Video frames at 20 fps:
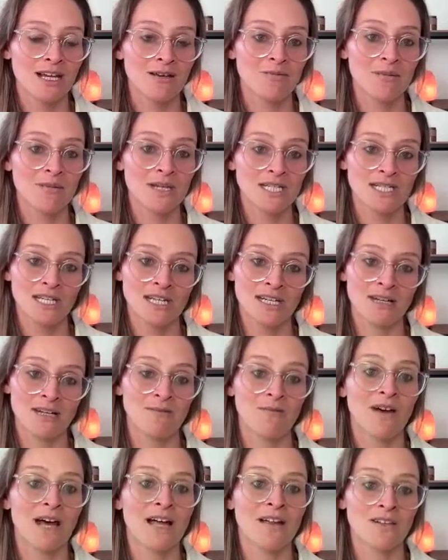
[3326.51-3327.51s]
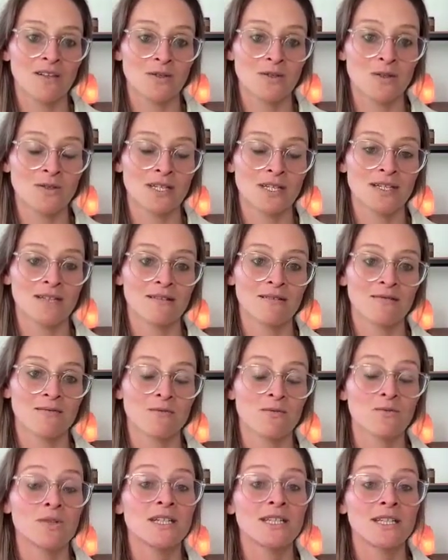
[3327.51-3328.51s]
mission and values, and
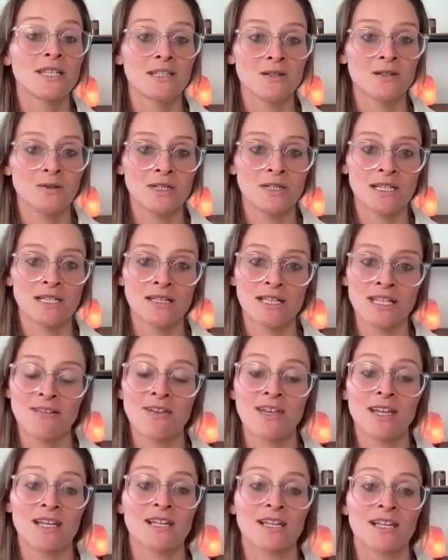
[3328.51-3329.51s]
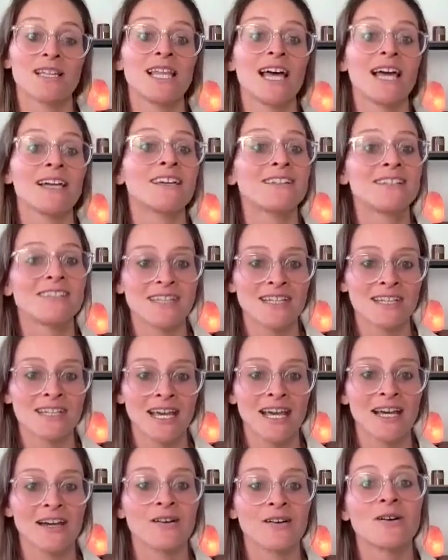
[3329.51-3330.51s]
really truly leaving a legacy
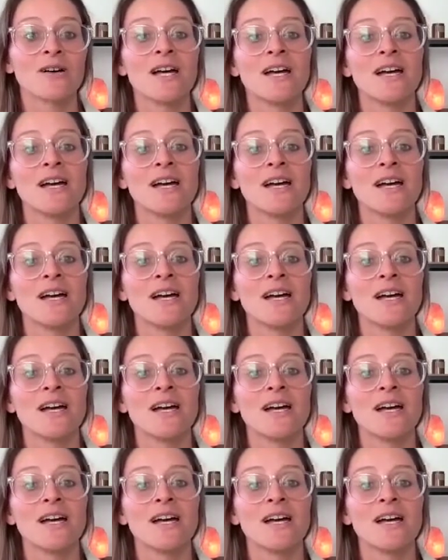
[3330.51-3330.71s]
now